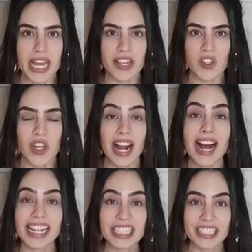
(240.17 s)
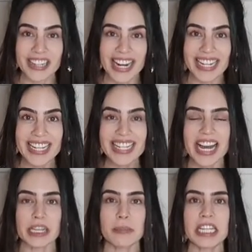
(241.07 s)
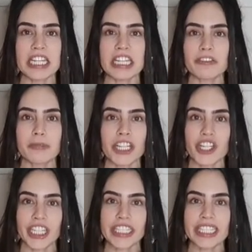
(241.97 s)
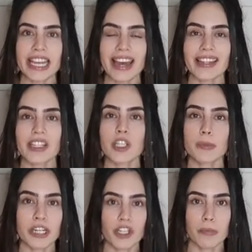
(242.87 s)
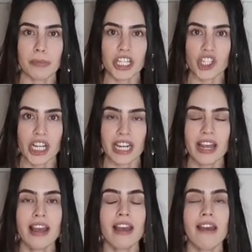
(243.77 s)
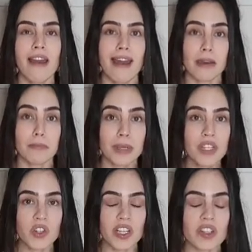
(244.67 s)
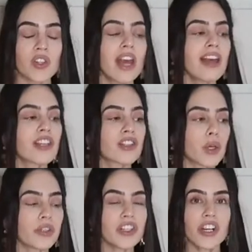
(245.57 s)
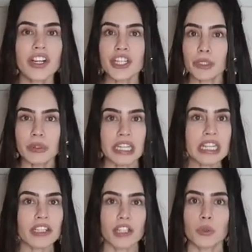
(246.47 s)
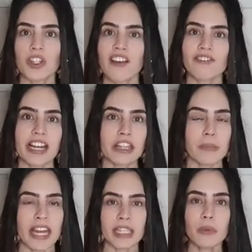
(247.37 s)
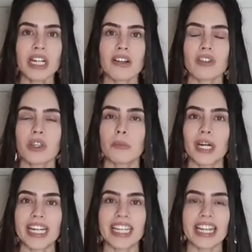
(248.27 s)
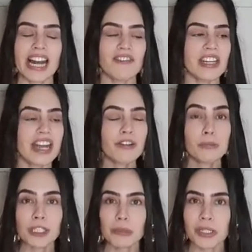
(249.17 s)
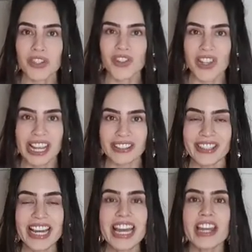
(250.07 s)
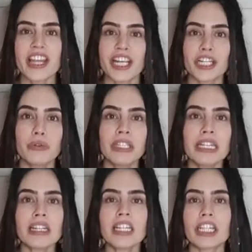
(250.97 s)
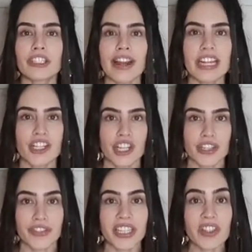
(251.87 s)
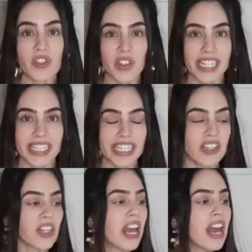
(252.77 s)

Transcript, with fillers: decks that I created at the beginning of my journey and spiritual mission and business. So these are unique. You will not find them anywhere else on the market. I've never put them on sale. They're uniquely created just for this series